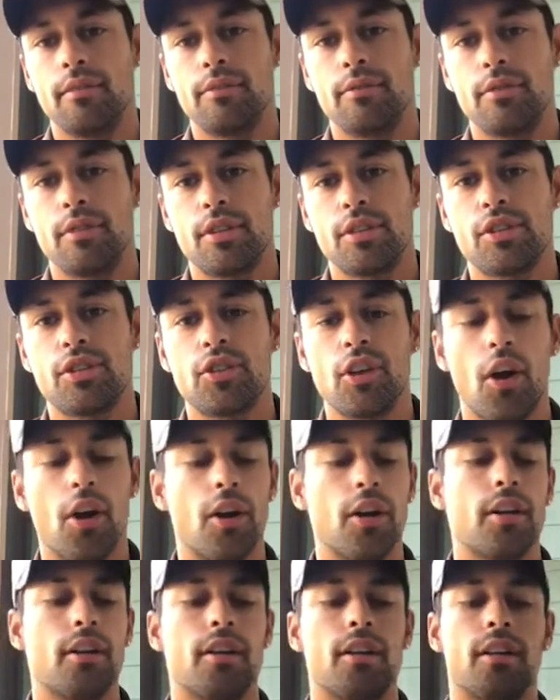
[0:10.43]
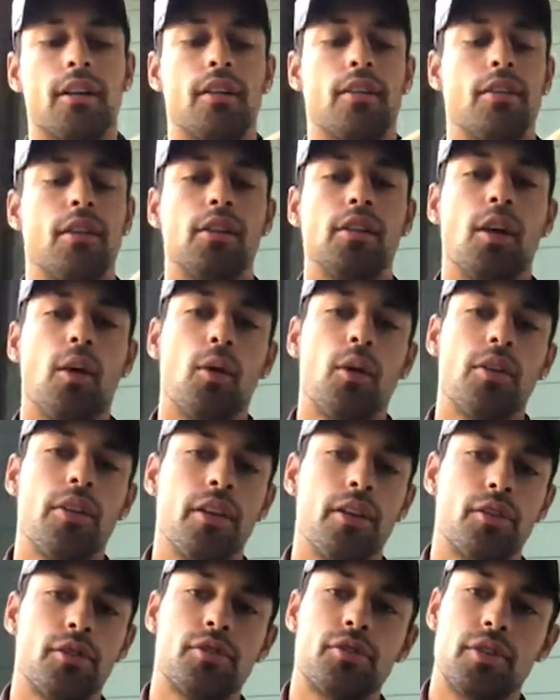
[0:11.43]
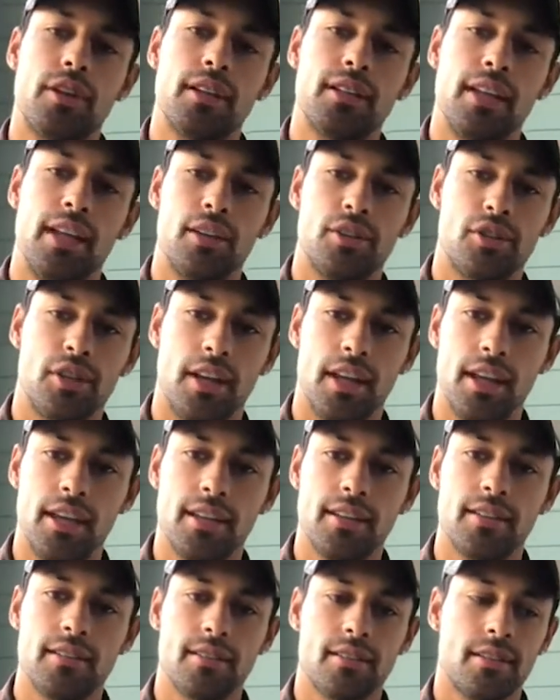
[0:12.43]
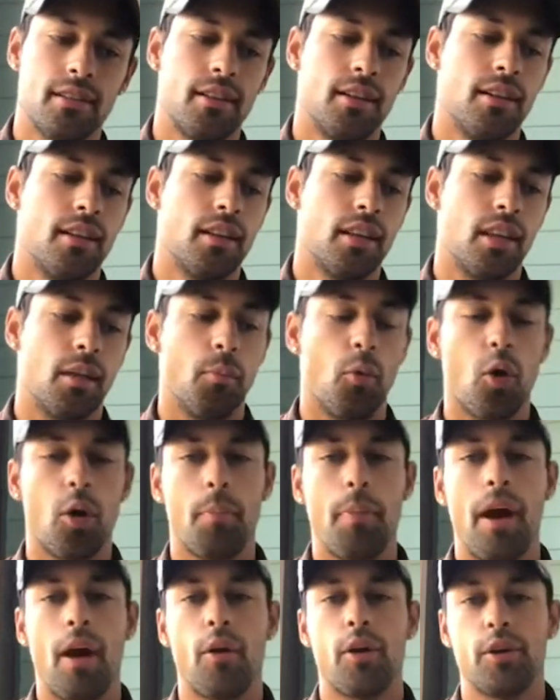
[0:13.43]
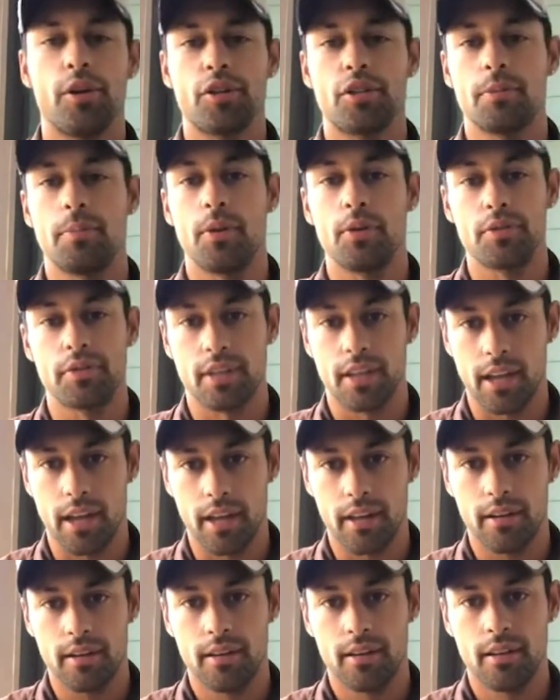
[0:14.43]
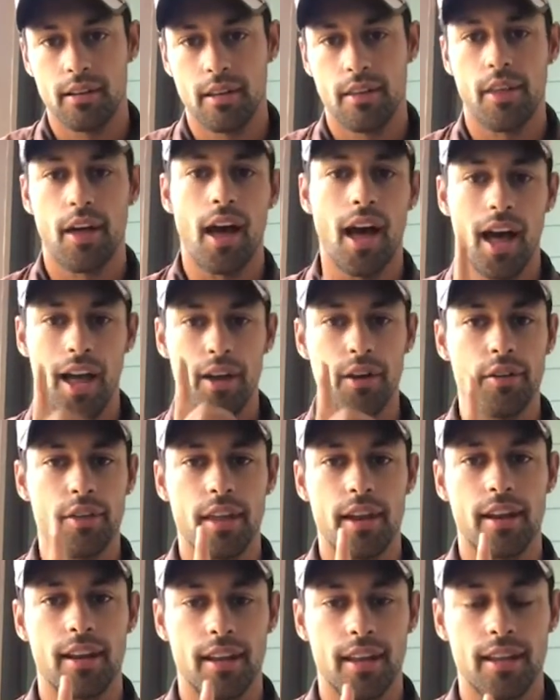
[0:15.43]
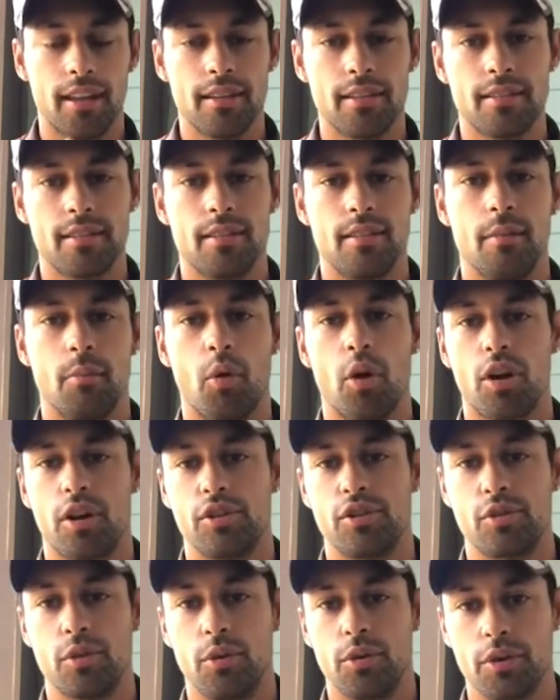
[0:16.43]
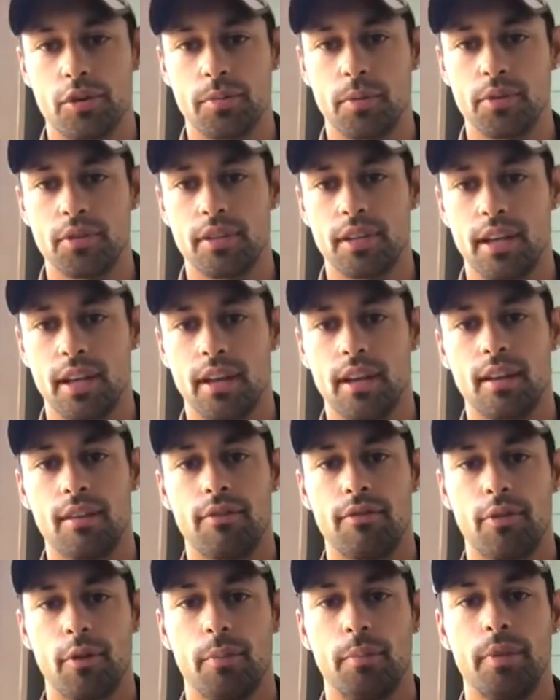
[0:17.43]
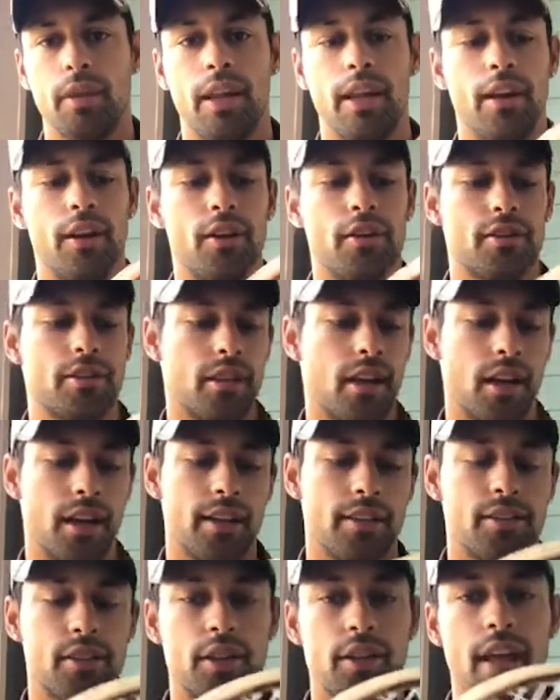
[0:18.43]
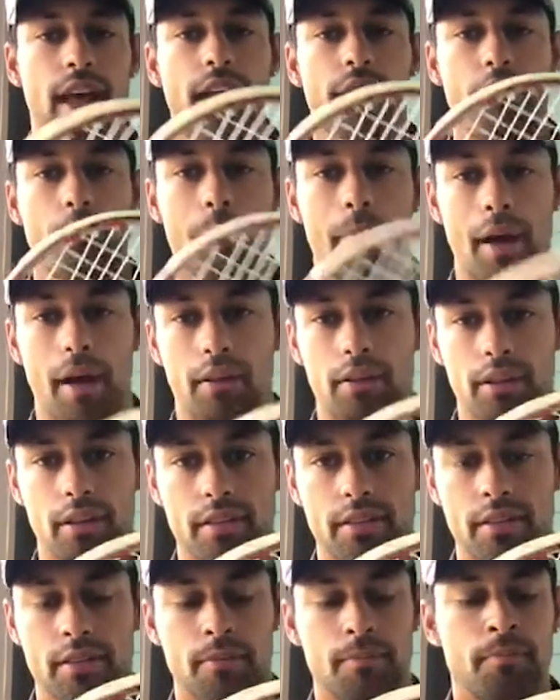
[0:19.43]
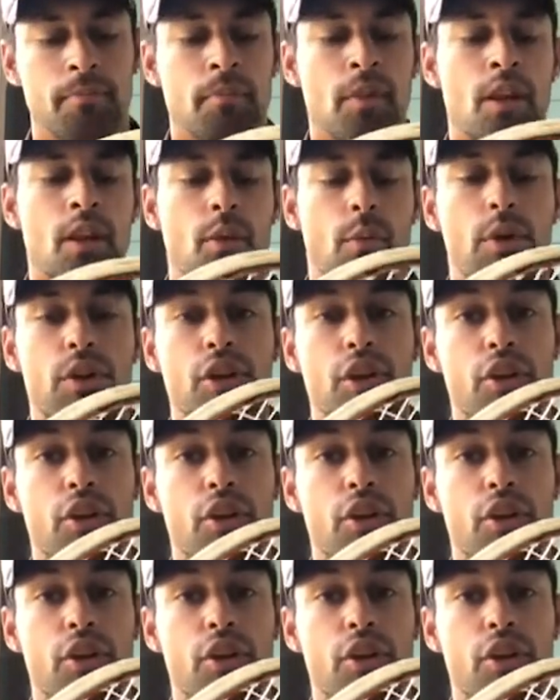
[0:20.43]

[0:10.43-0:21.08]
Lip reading: To start, the lower that your string tension is, the more power you're supposed to get. The higher that it is, the more control you're supposed to get. For players, it's good to have a balance. When you're